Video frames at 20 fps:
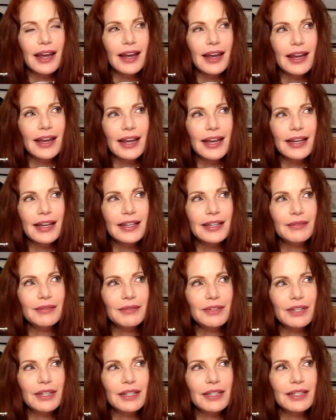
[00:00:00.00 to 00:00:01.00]
And
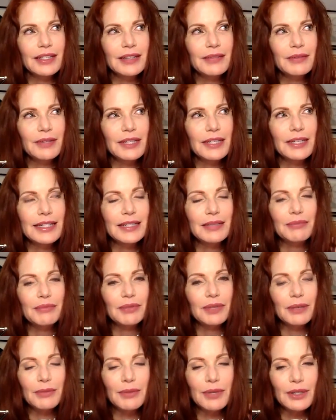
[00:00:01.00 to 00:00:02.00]
it's
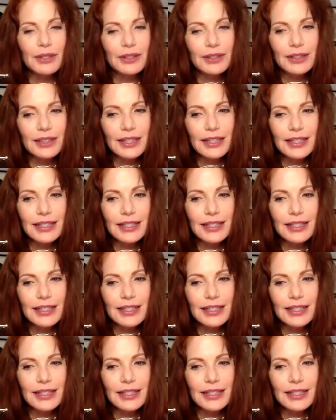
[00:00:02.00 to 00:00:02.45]
subliminal.